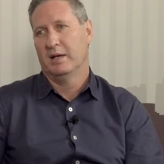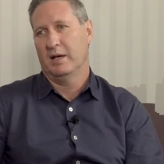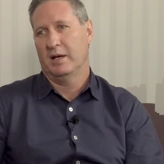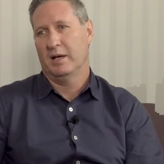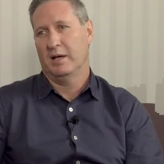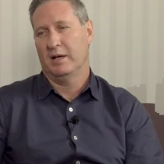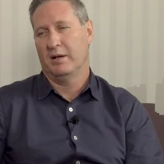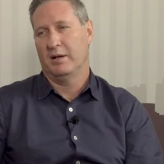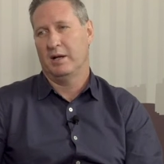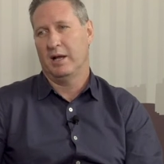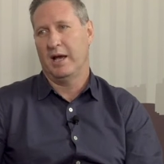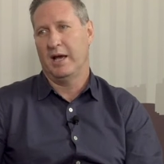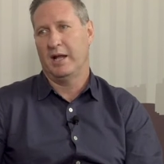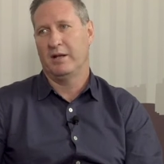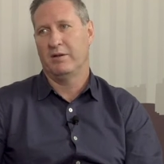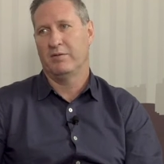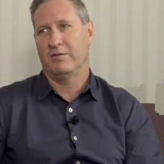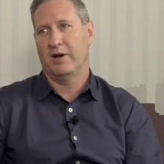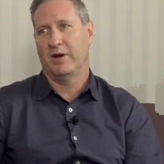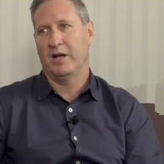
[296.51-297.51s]
uh,
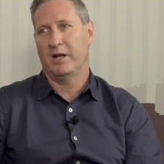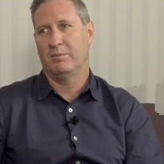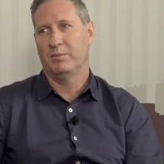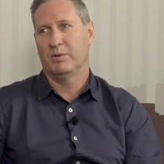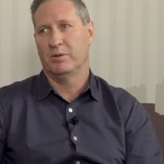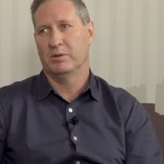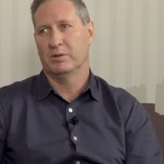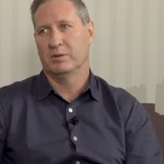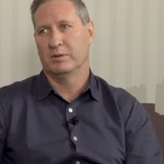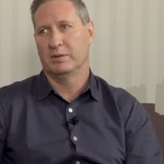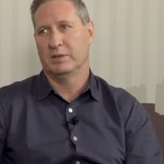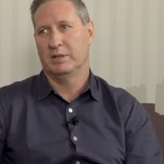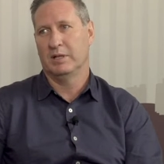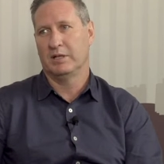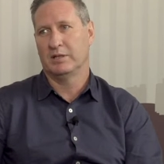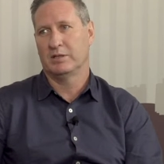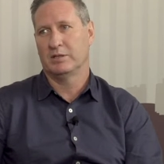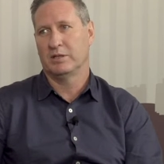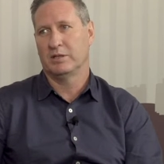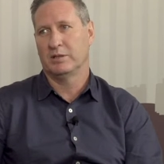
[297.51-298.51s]
land available
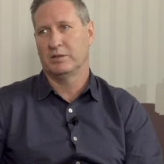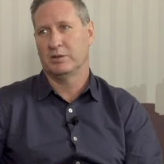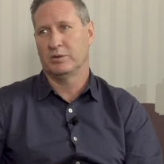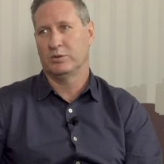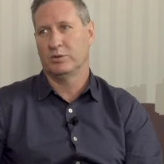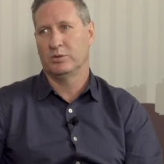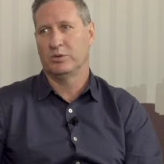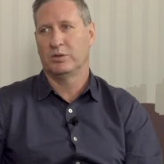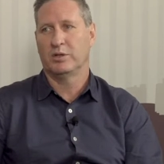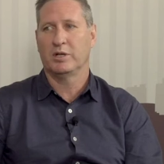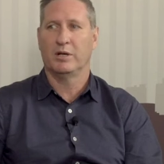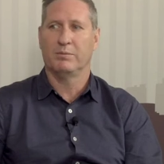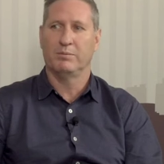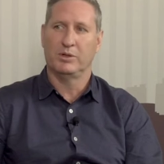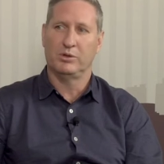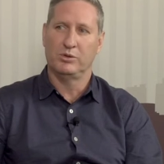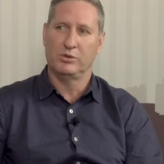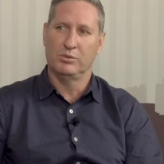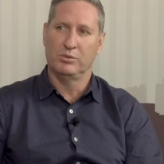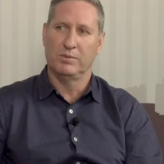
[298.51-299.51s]
next to Tatuka and
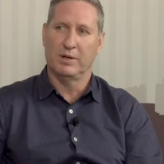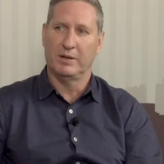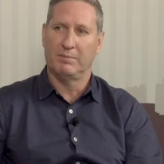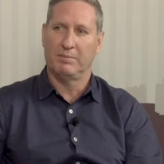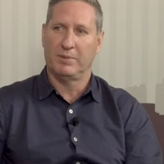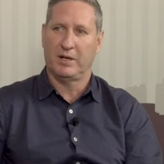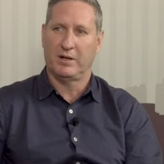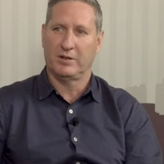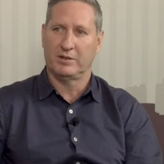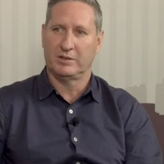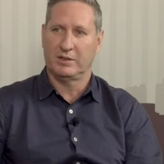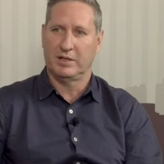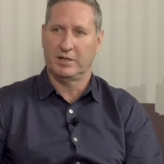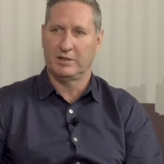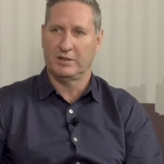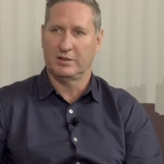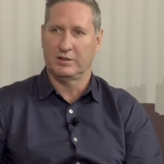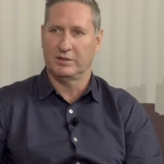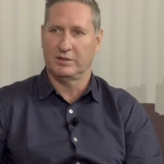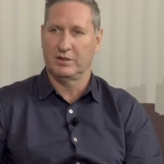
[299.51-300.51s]
Majuba power station.